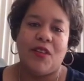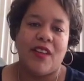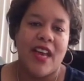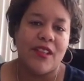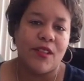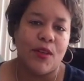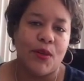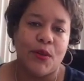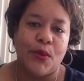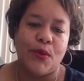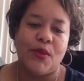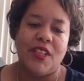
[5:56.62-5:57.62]
catch
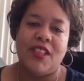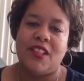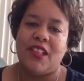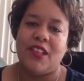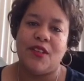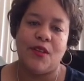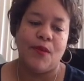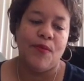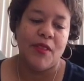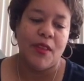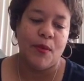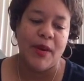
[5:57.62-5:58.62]
colds easier,
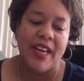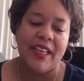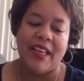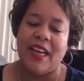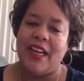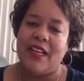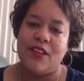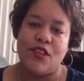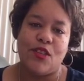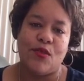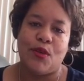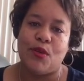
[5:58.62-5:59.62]
the weight gain, the
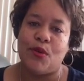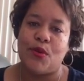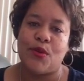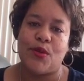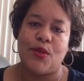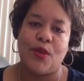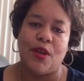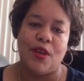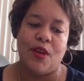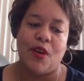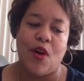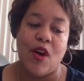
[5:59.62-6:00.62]
strokes,
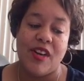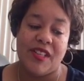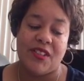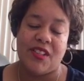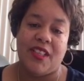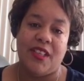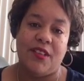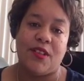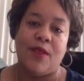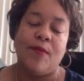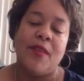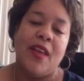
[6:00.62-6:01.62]
heart disease.
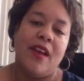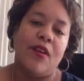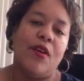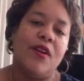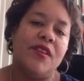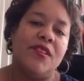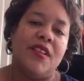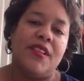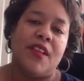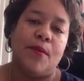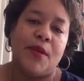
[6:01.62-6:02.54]
And heart disease I